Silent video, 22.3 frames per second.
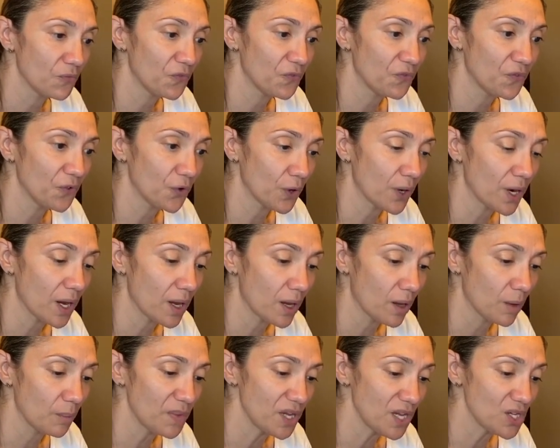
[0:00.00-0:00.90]
for
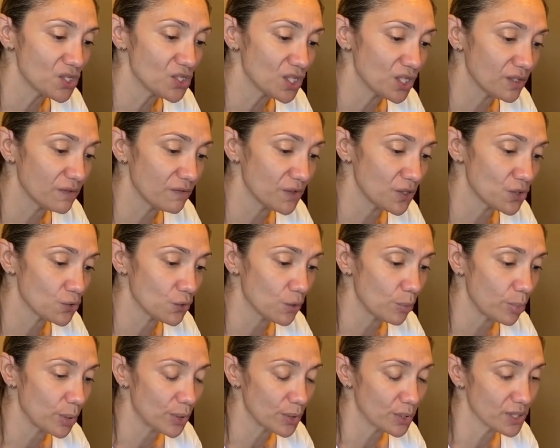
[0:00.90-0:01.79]
each individual
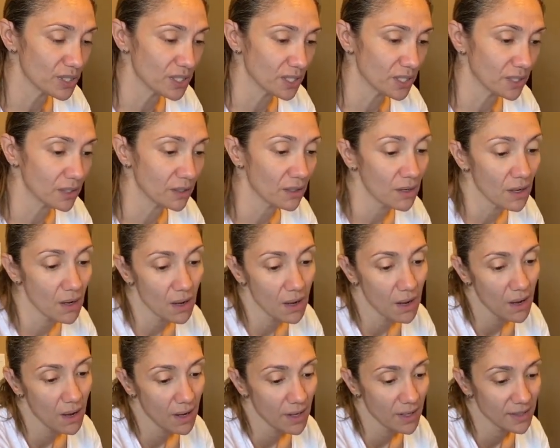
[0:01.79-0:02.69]
person.
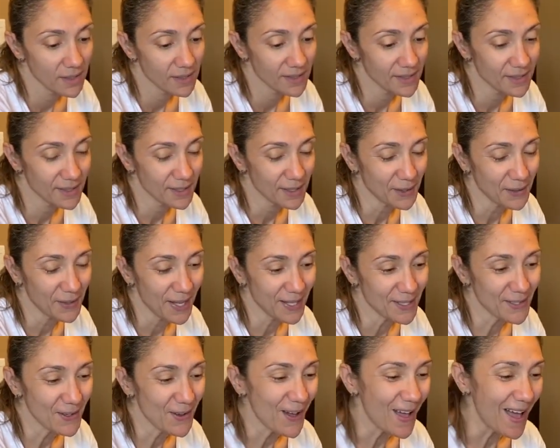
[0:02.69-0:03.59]
So that's
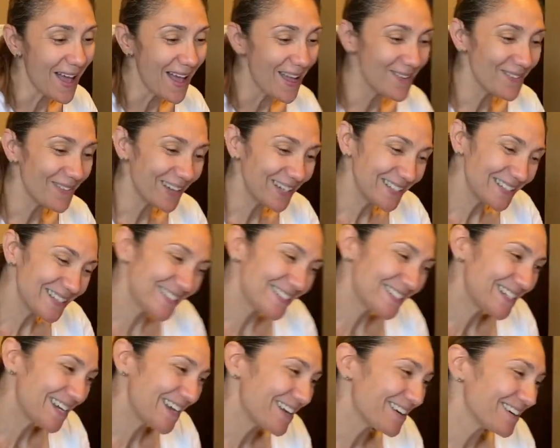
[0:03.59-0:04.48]
all I wanted to
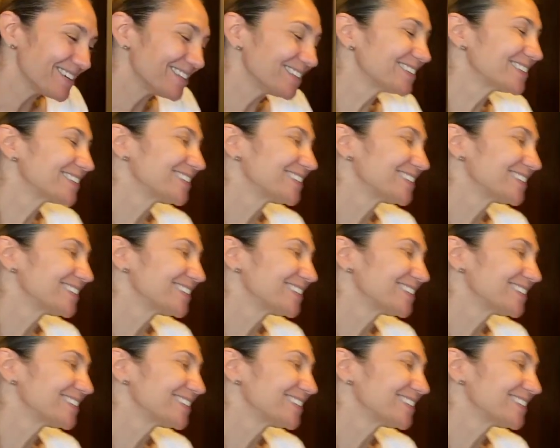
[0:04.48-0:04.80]
share.